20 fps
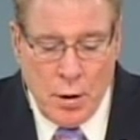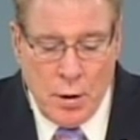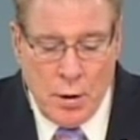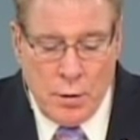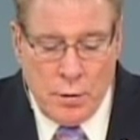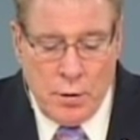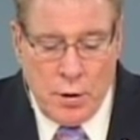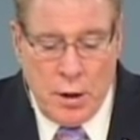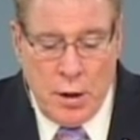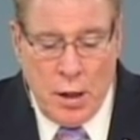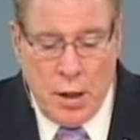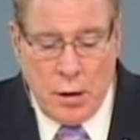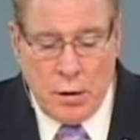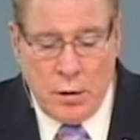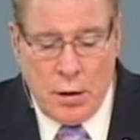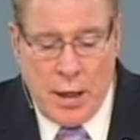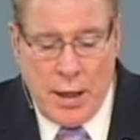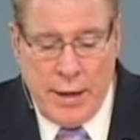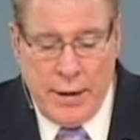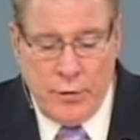The young
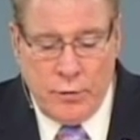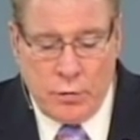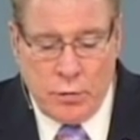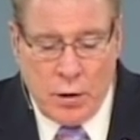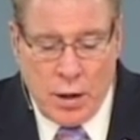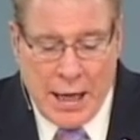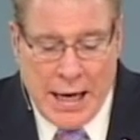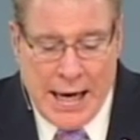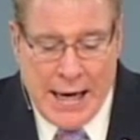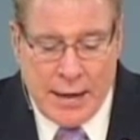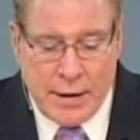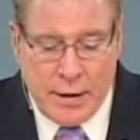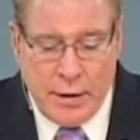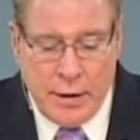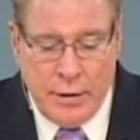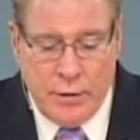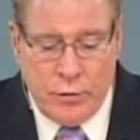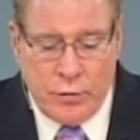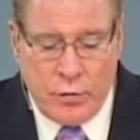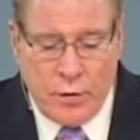lions lack
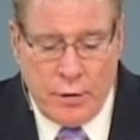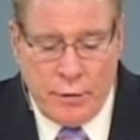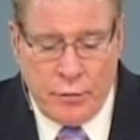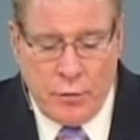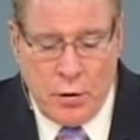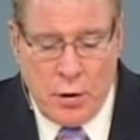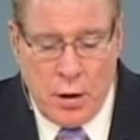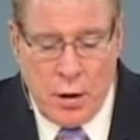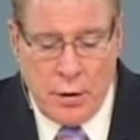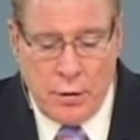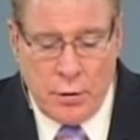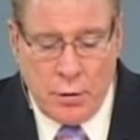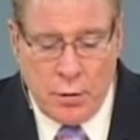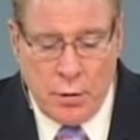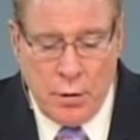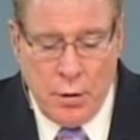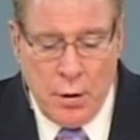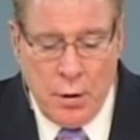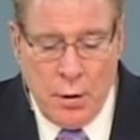and suffer hunger,